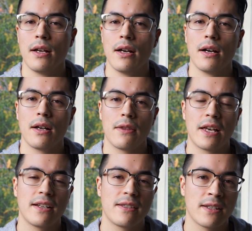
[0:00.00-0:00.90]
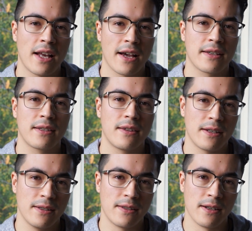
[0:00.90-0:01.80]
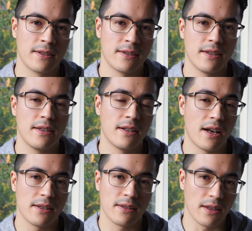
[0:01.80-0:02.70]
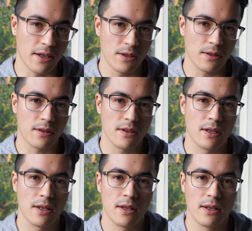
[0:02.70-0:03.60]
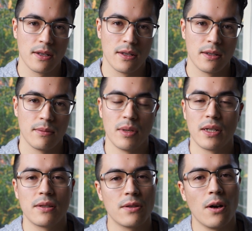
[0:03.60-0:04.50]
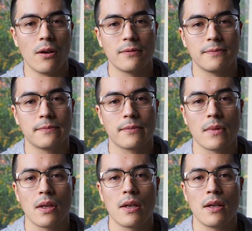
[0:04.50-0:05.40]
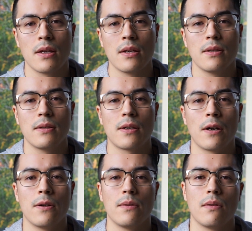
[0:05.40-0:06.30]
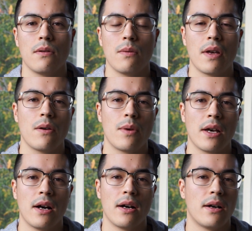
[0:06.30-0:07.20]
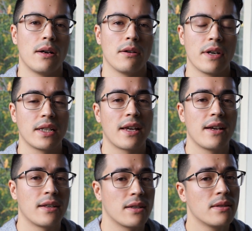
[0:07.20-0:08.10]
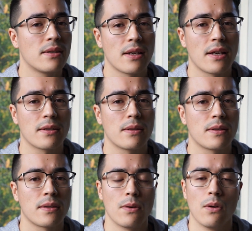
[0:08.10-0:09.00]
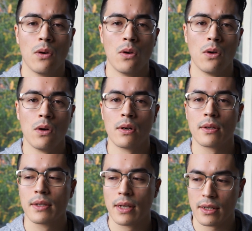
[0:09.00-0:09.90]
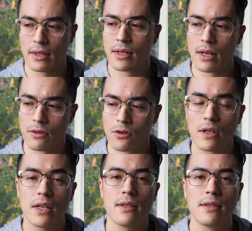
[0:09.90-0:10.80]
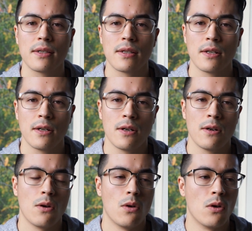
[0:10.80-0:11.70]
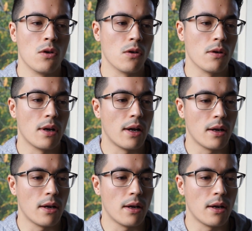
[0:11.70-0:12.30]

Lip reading: that it's an act that is done in isolation, but it's not. So whether we are eradicating insects or cutting down trees or